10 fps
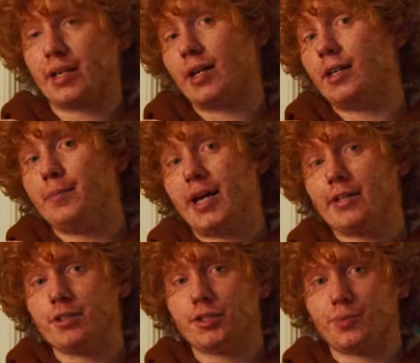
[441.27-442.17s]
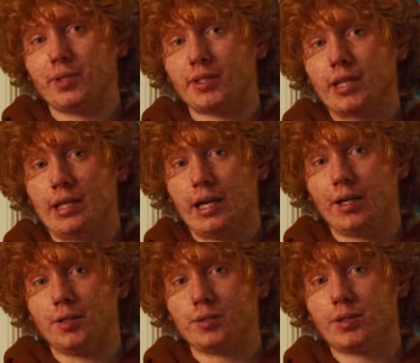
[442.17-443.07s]
kind of matches with
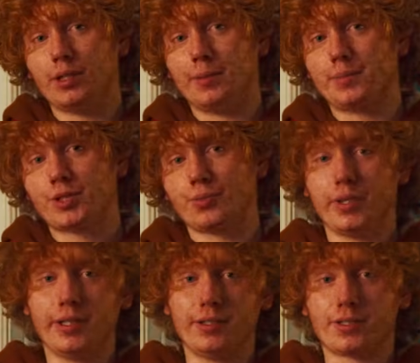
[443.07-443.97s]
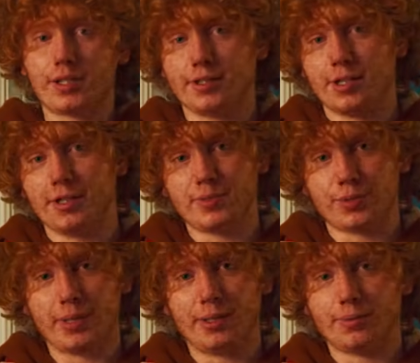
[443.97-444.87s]
how Klump swings his arms
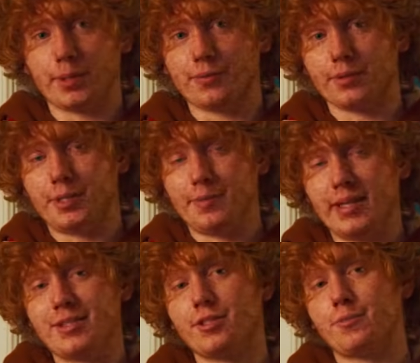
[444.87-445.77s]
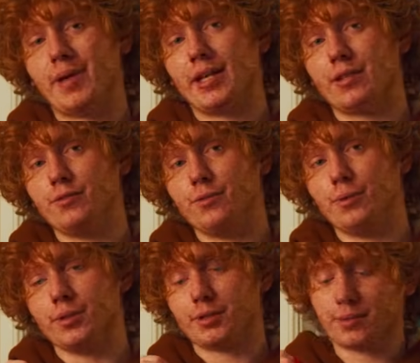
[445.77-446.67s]
around whenever he paces back and
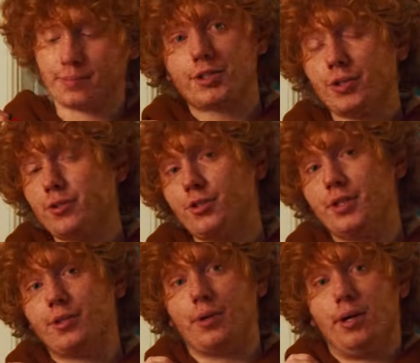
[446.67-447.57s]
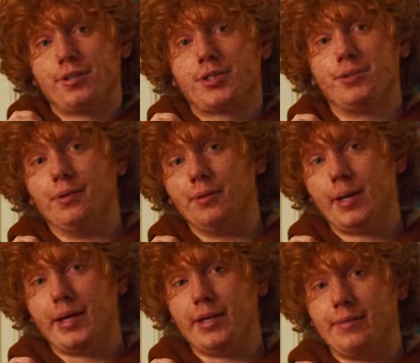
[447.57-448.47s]
forth. Socially, they're also
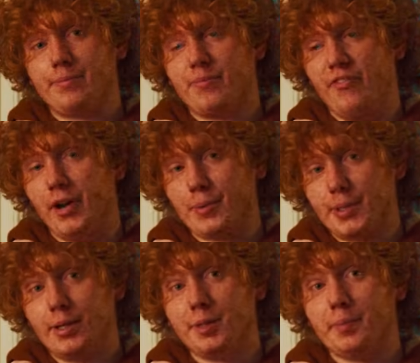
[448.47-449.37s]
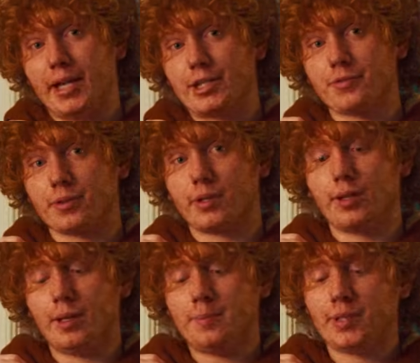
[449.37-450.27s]
a very good match for
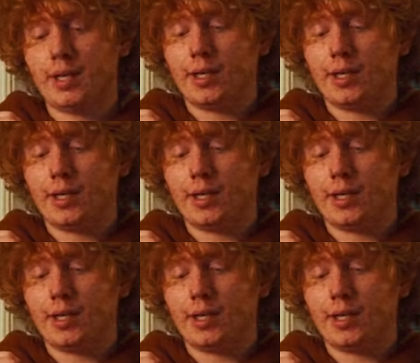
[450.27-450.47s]
Klump.